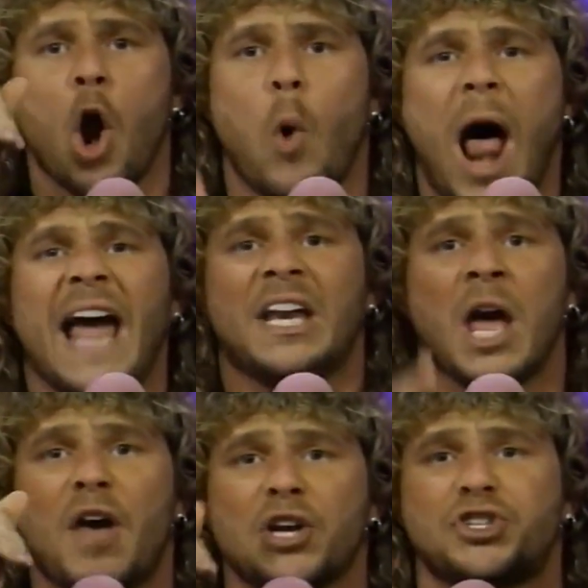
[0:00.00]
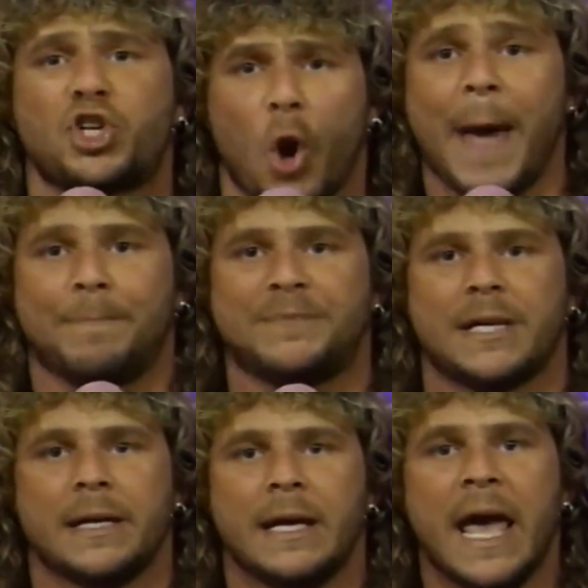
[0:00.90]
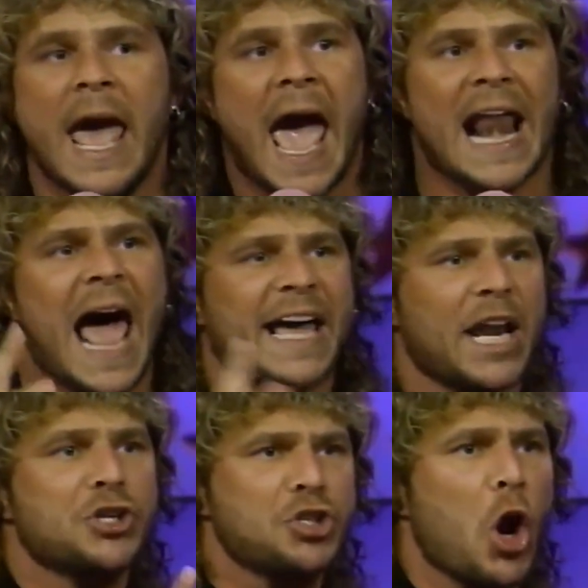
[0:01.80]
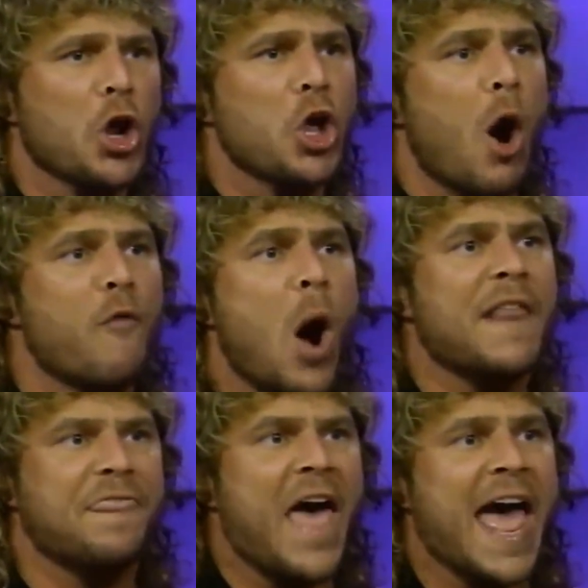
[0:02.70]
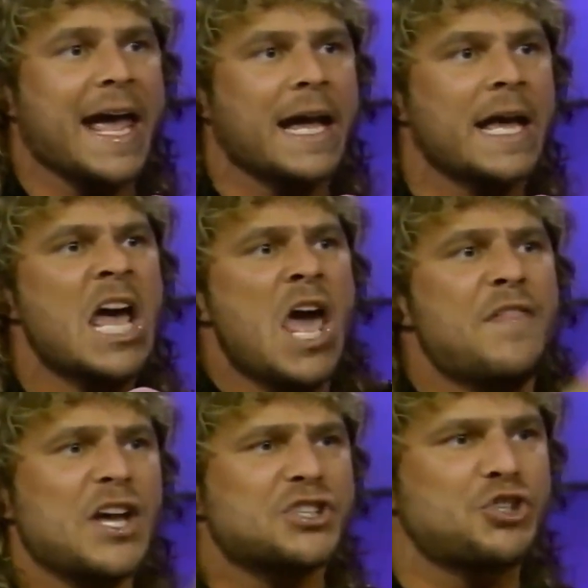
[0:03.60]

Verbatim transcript: write the script. And I can assure you of one thing. This